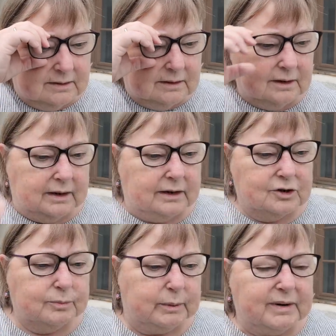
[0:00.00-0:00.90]
it
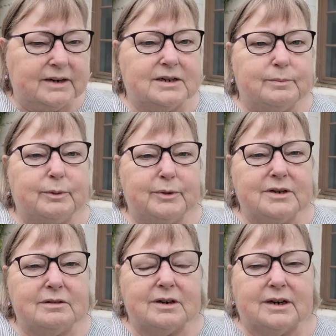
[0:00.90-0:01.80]
should be plenty, but we
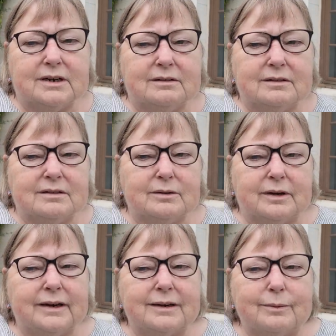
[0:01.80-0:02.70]
do like to
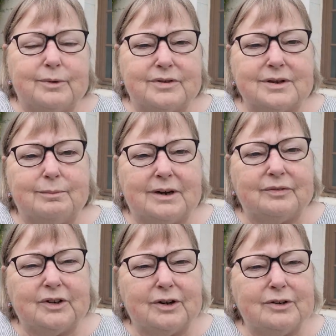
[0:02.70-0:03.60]
end up with some
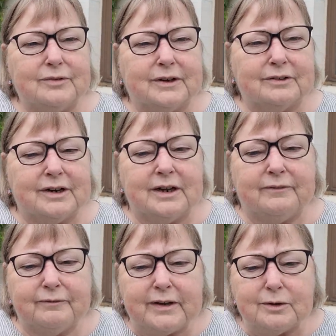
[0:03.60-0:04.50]
left over.
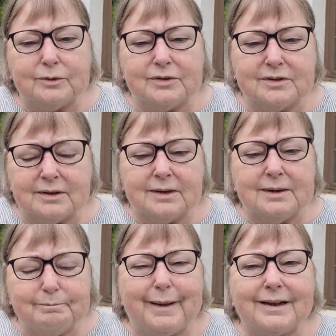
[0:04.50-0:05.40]
It feels
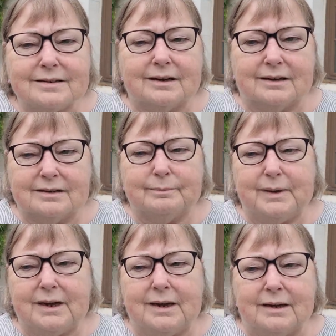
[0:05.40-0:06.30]
better to
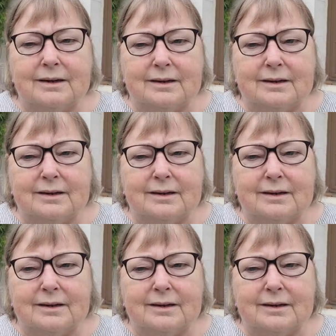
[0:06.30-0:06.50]
be